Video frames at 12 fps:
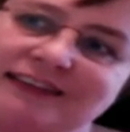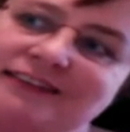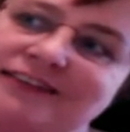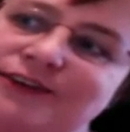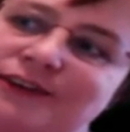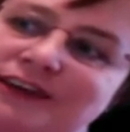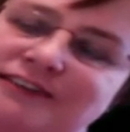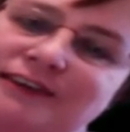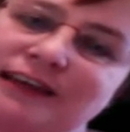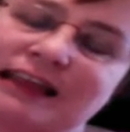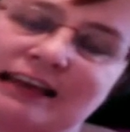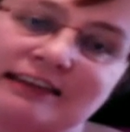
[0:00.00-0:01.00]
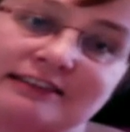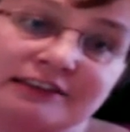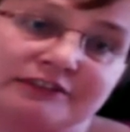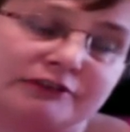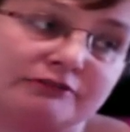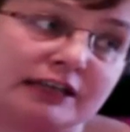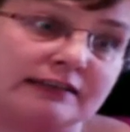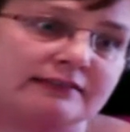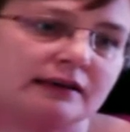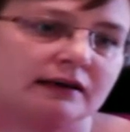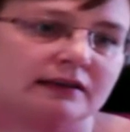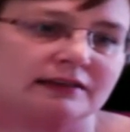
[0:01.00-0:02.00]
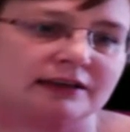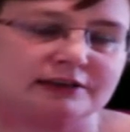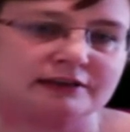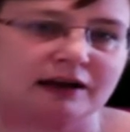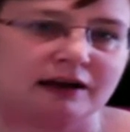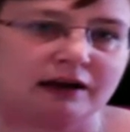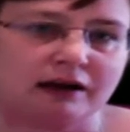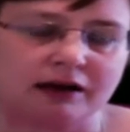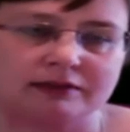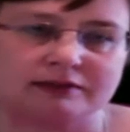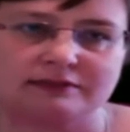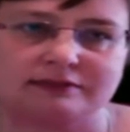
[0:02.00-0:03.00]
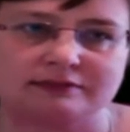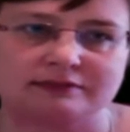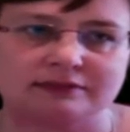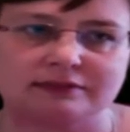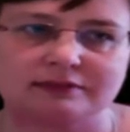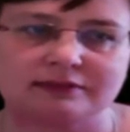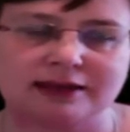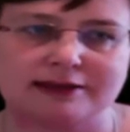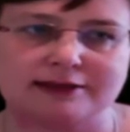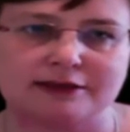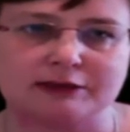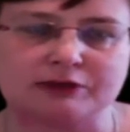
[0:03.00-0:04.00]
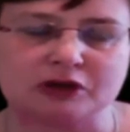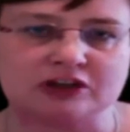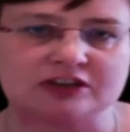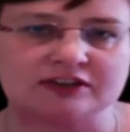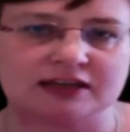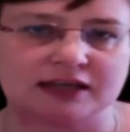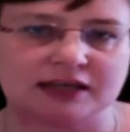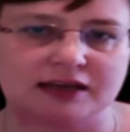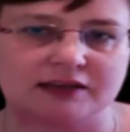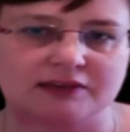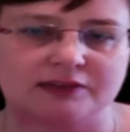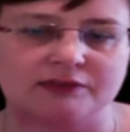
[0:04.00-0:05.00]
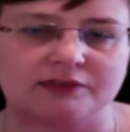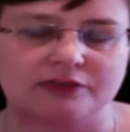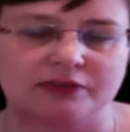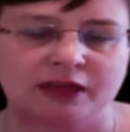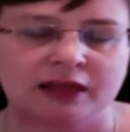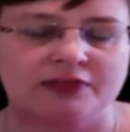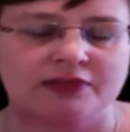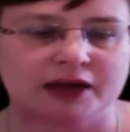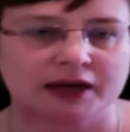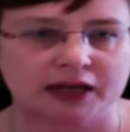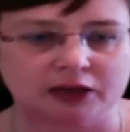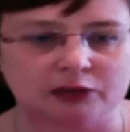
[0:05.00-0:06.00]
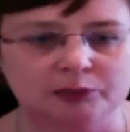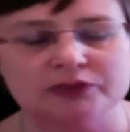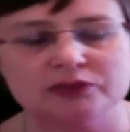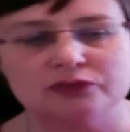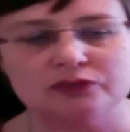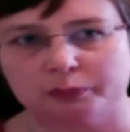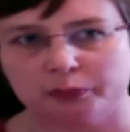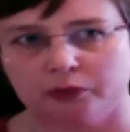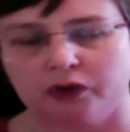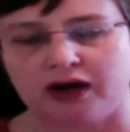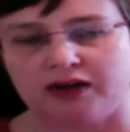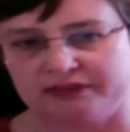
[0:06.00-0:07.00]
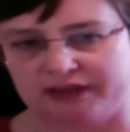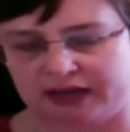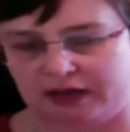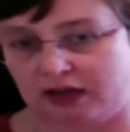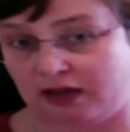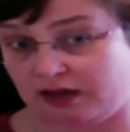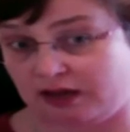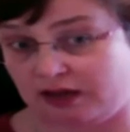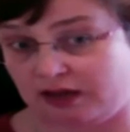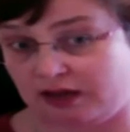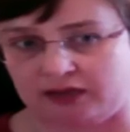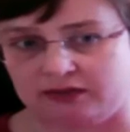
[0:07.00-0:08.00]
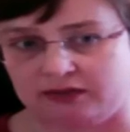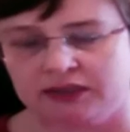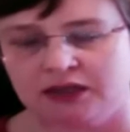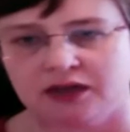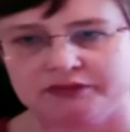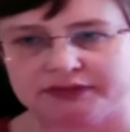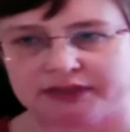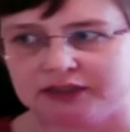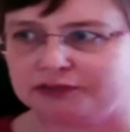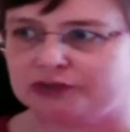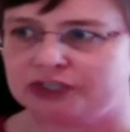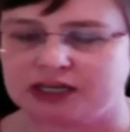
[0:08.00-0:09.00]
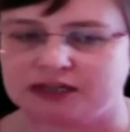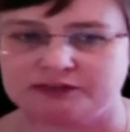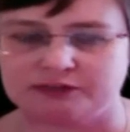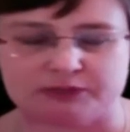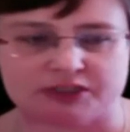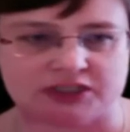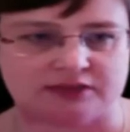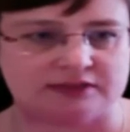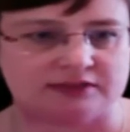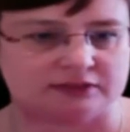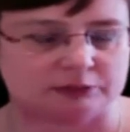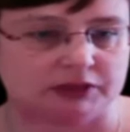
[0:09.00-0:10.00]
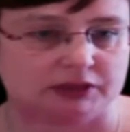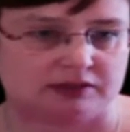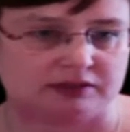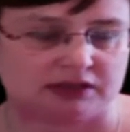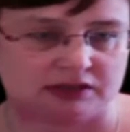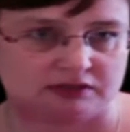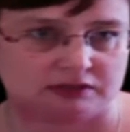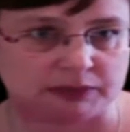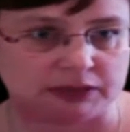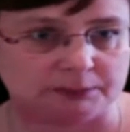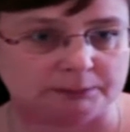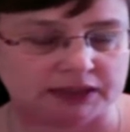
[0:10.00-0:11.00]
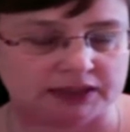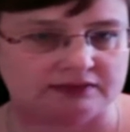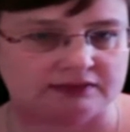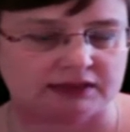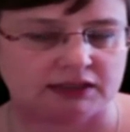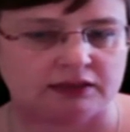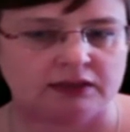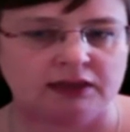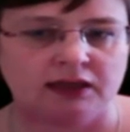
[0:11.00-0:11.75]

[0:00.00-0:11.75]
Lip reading: Do those sort of things. And if you're really stuck, then the community, the help and support I've had over the last 3 years from the Genesis community has just been amazing.